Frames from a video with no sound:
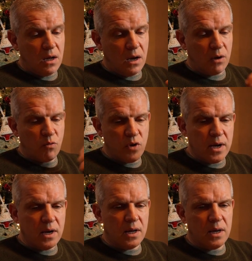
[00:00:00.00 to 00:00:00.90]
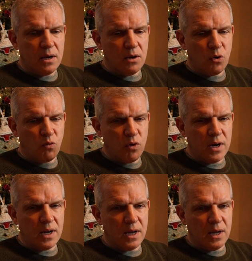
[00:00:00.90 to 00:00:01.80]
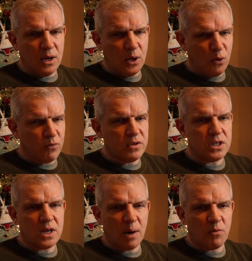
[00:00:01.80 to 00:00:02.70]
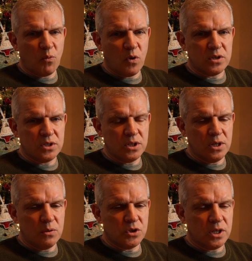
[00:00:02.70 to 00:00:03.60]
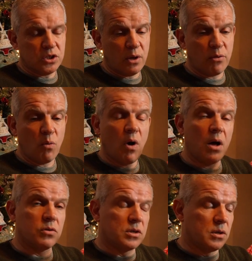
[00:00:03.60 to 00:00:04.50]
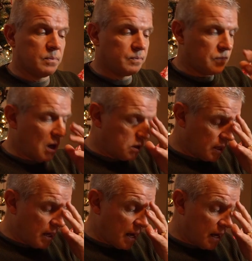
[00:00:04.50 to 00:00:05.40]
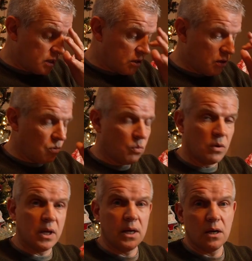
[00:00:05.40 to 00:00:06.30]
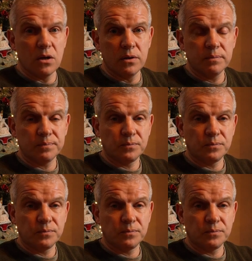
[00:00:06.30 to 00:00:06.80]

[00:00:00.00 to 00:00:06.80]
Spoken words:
And I really, really loved this camera and wanted to use it. So I thought, what I'll do, I'll take it out to Lincoln